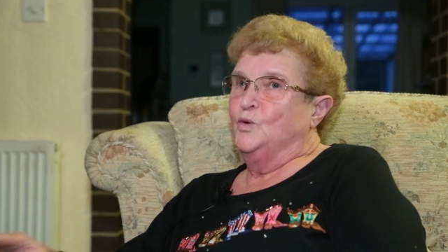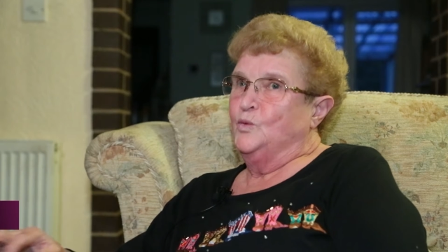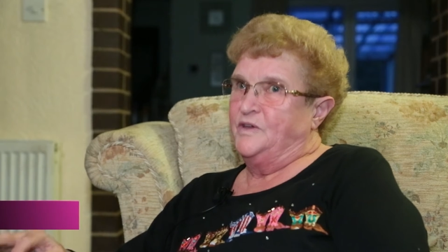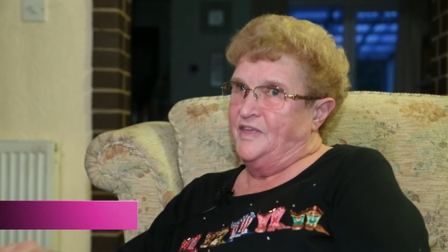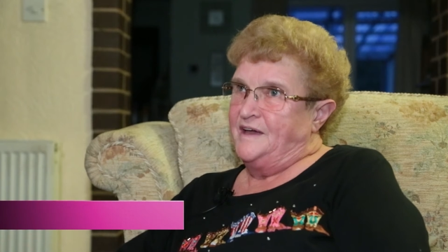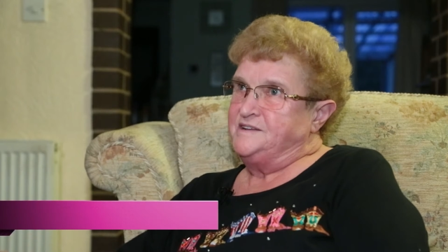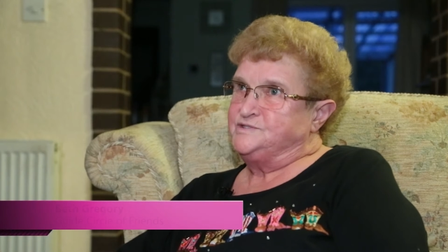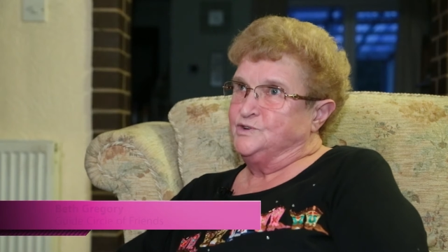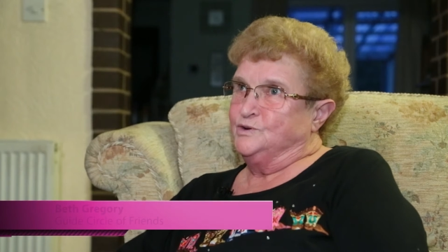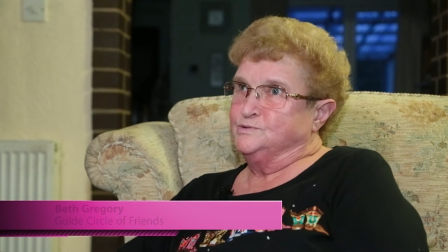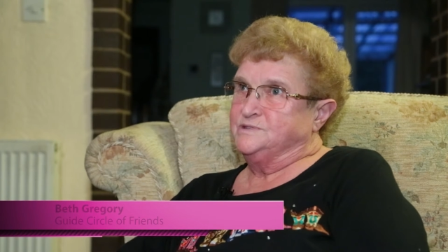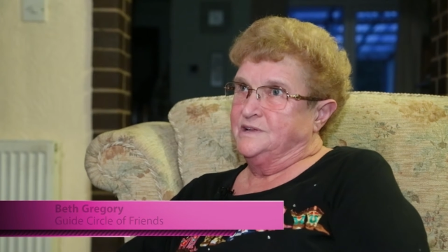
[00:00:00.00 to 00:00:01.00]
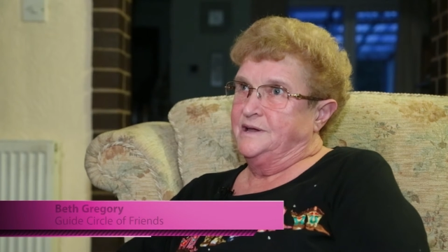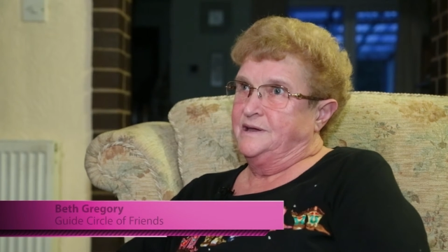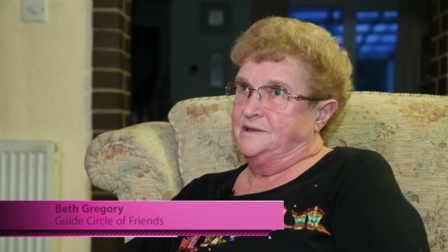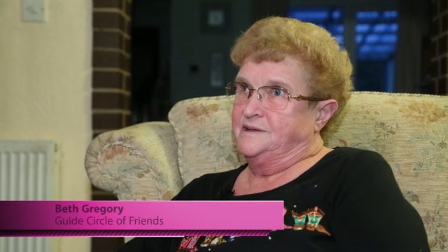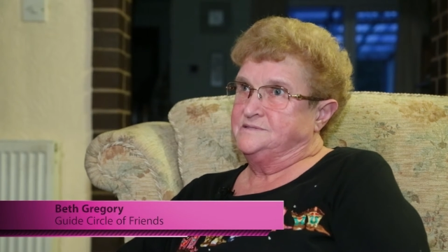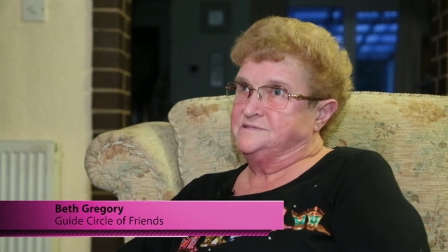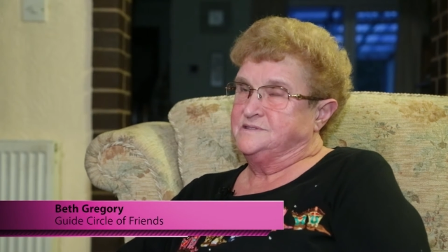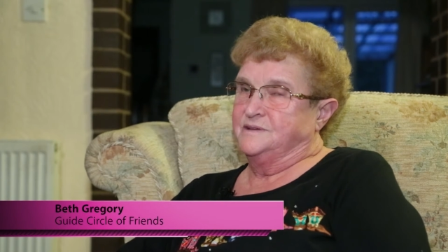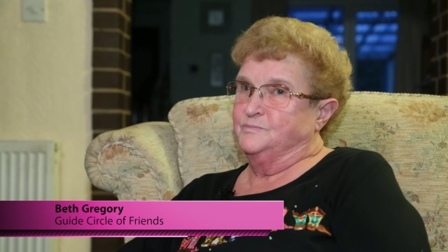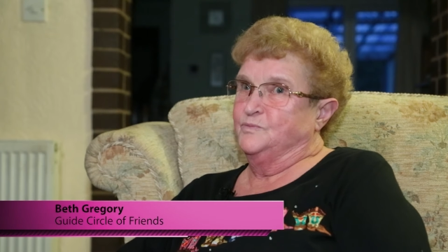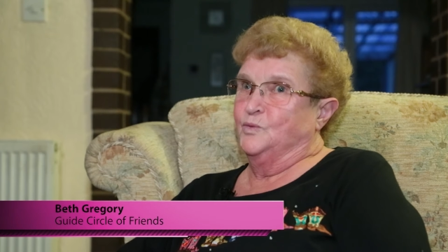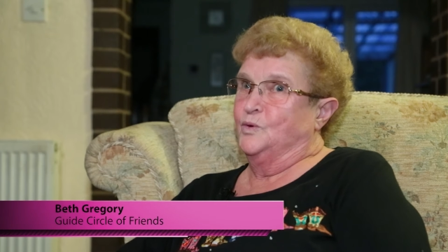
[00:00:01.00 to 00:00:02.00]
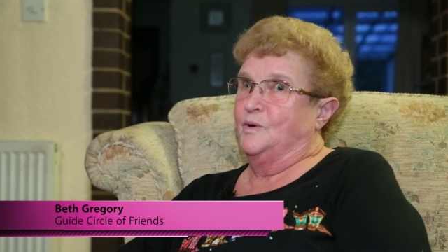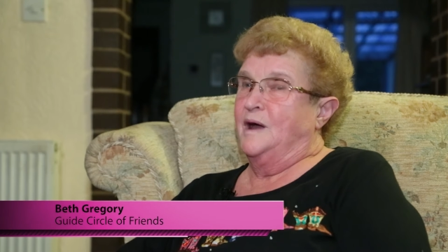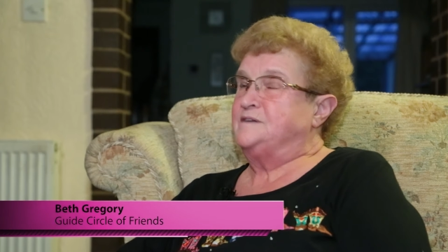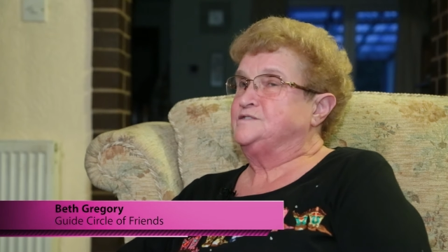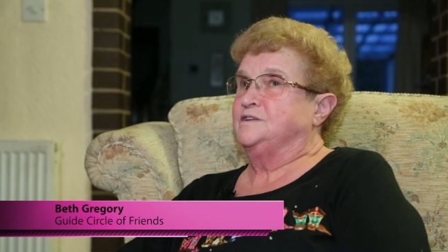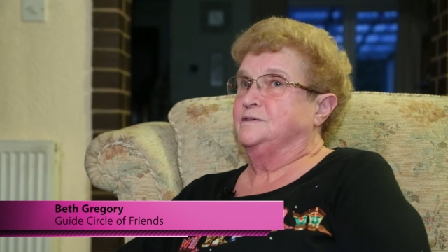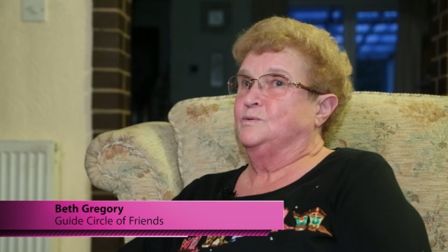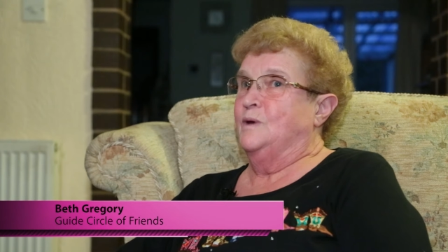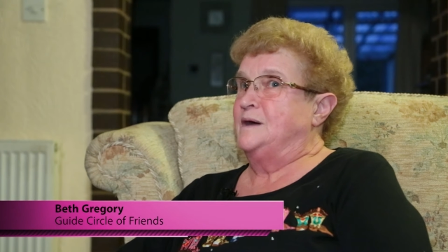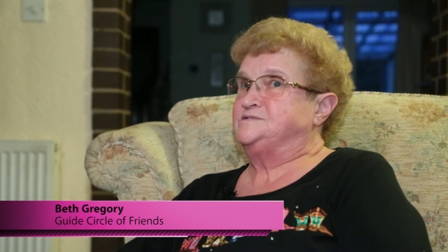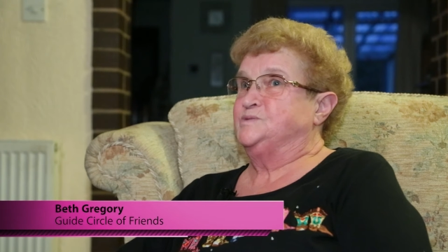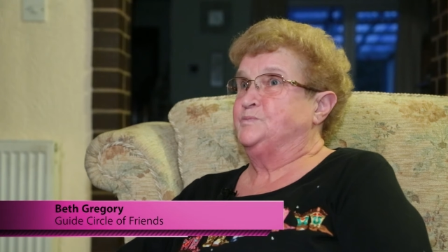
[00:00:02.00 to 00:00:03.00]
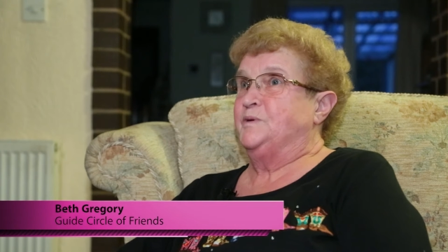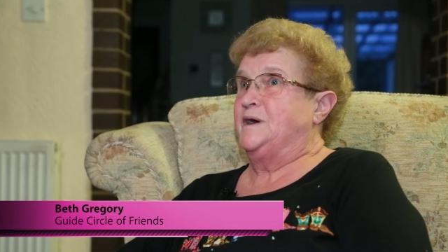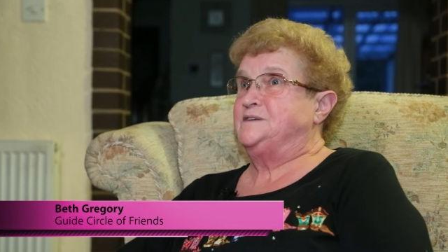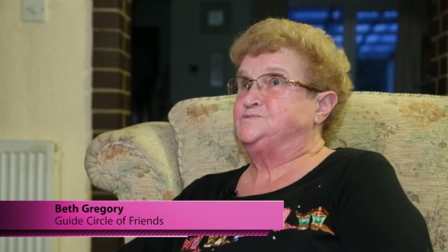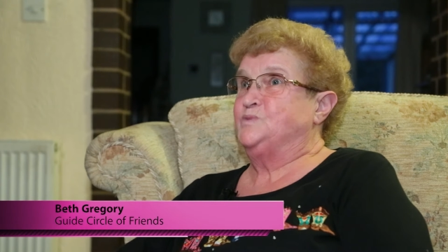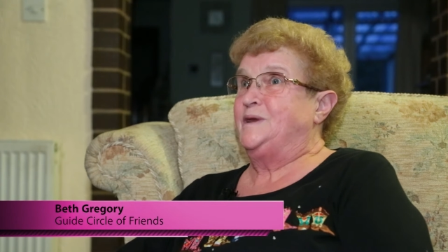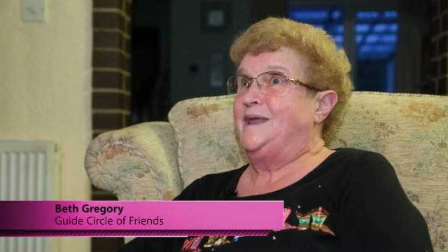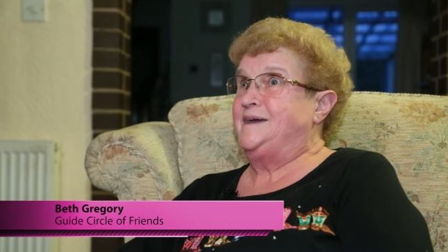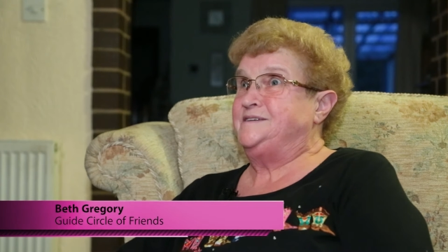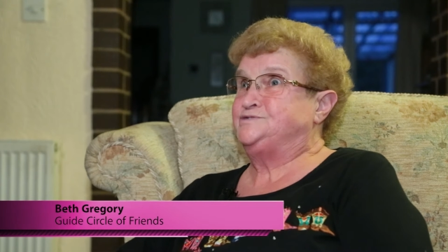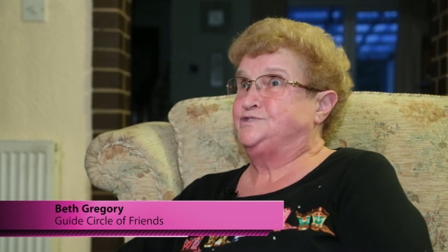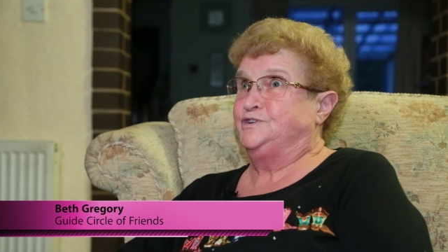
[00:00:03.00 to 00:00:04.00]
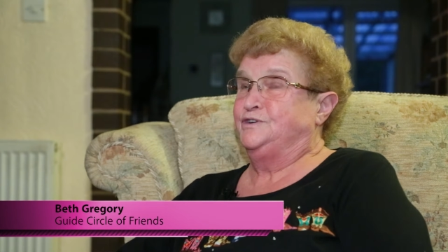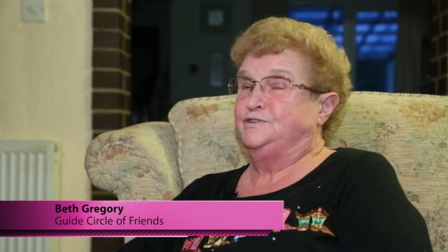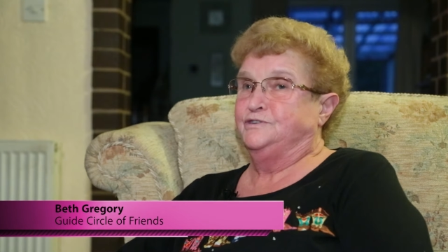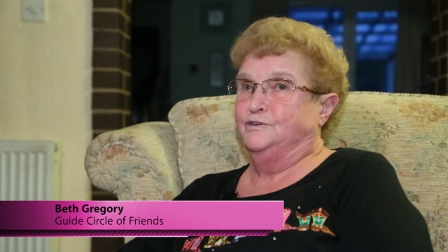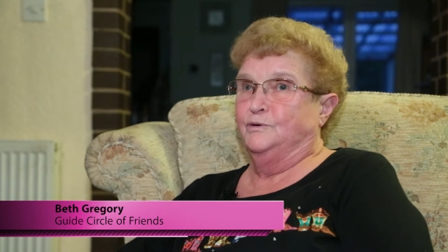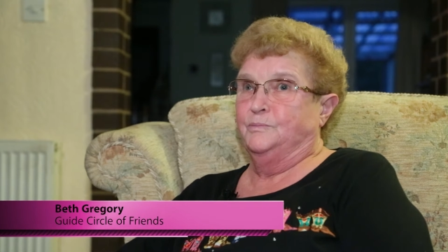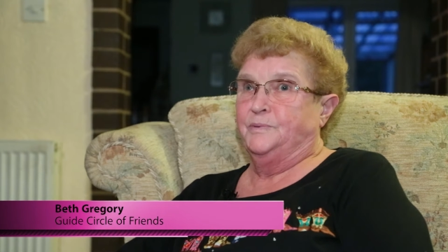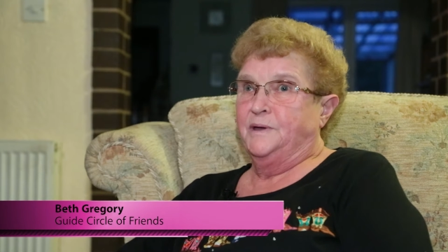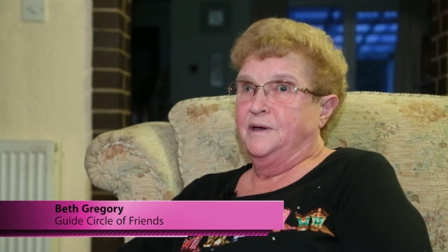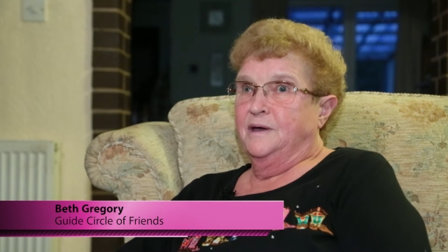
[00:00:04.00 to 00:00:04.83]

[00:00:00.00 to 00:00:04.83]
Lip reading: with 8 old ladies, and we were actually quite surprised when 8 turned up.